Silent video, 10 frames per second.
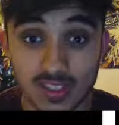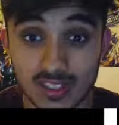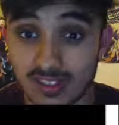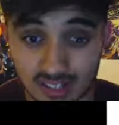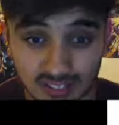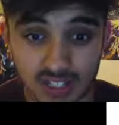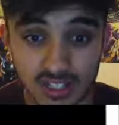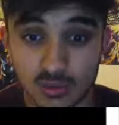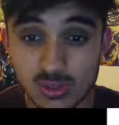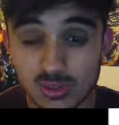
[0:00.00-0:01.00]
And
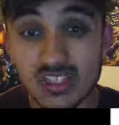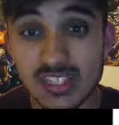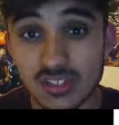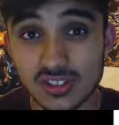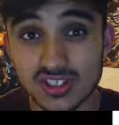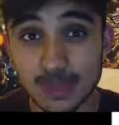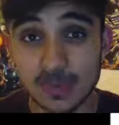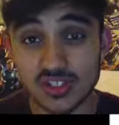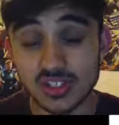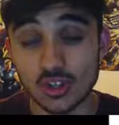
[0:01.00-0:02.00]
it was a really good
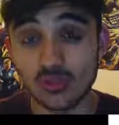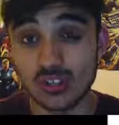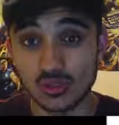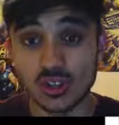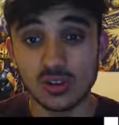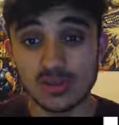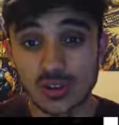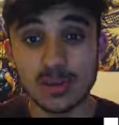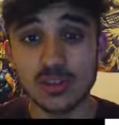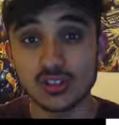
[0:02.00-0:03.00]
stepping stone in
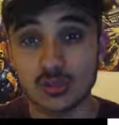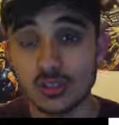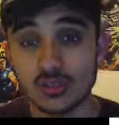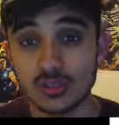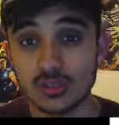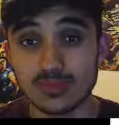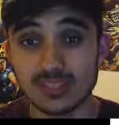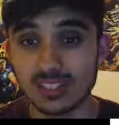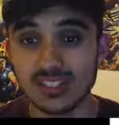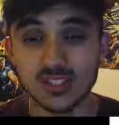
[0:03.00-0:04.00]
female superhero
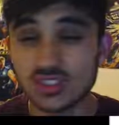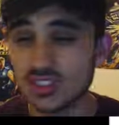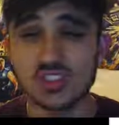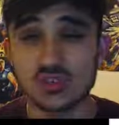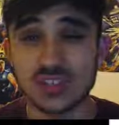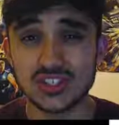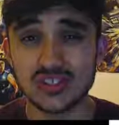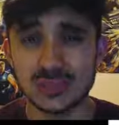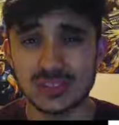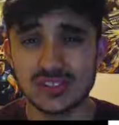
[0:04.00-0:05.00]
films. And it's just a great
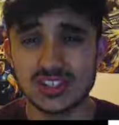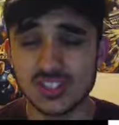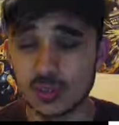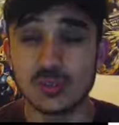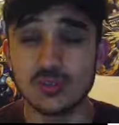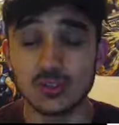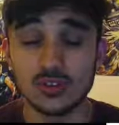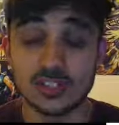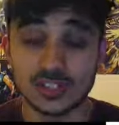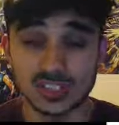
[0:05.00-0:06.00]
superhero
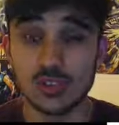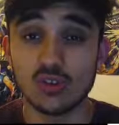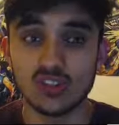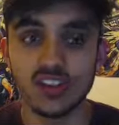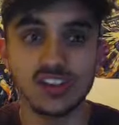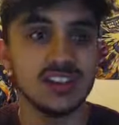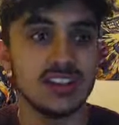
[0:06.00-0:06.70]
film in its own right.